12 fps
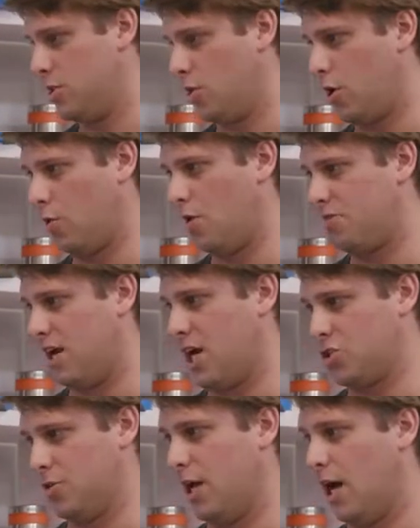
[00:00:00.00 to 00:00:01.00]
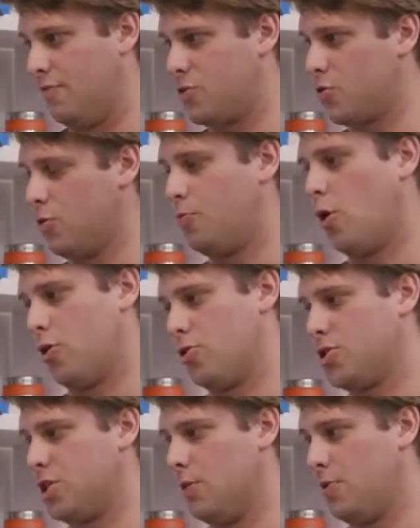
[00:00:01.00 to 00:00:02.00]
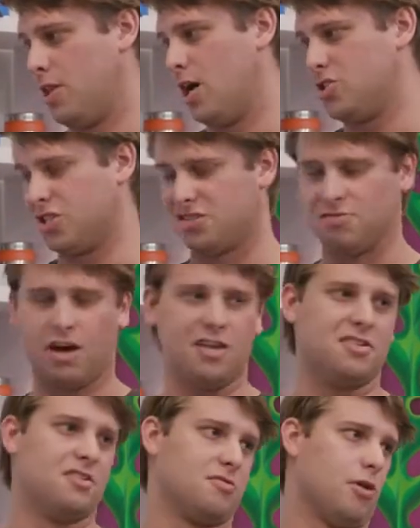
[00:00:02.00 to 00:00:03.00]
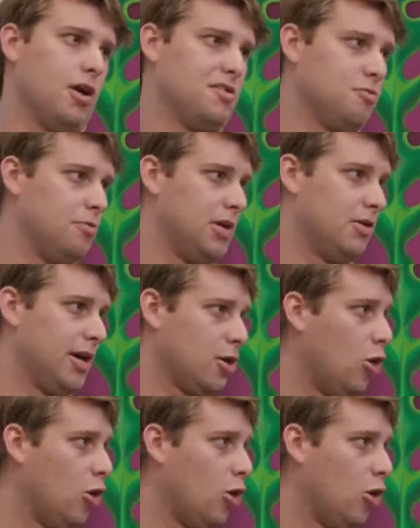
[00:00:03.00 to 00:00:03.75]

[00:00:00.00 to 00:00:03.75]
the only ones that actually have true partnership and not just license rights would be like